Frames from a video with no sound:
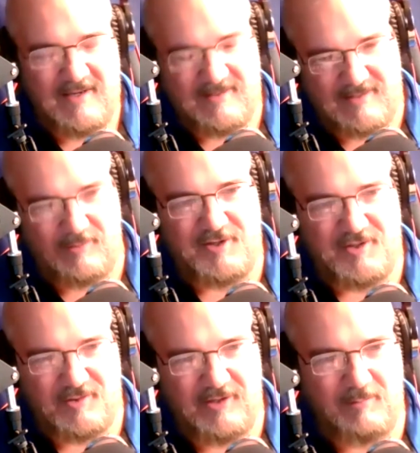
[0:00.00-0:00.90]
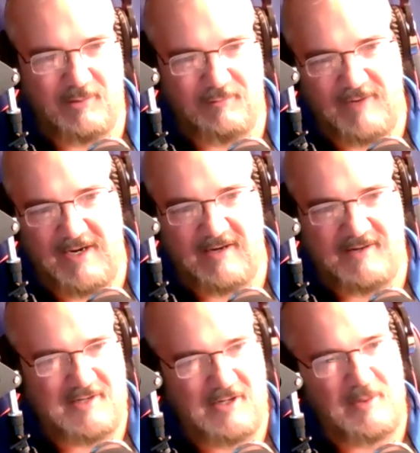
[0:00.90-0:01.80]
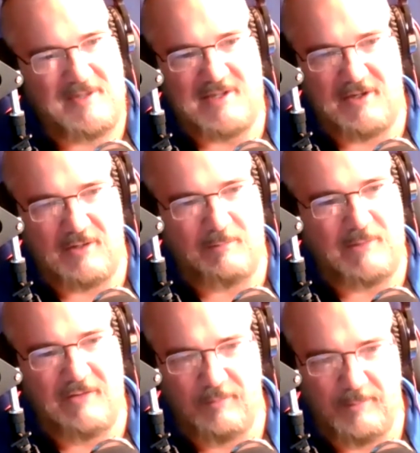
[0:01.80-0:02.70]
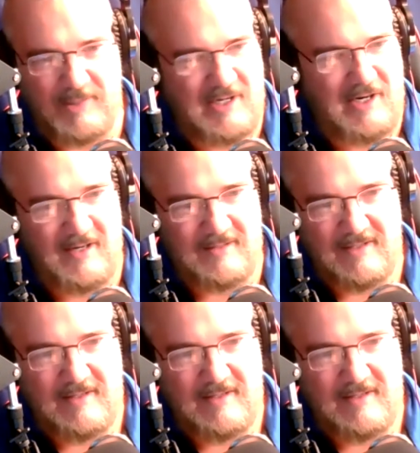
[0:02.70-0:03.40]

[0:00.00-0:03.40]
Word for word: He's always treated me fair. He's always gone above and beyond.